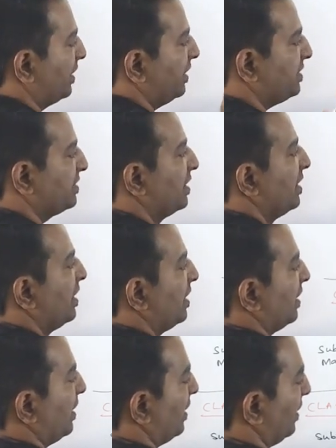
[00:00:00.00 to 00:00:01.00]
address
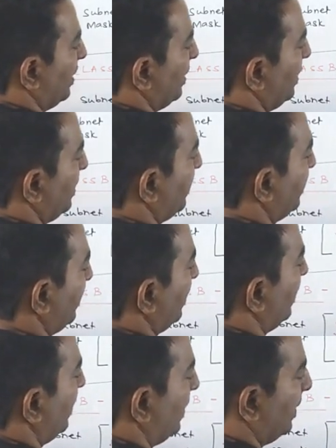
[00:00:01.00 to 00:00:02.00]
here is
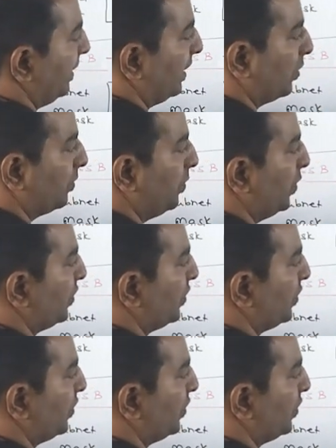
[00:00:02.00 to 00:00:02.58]
network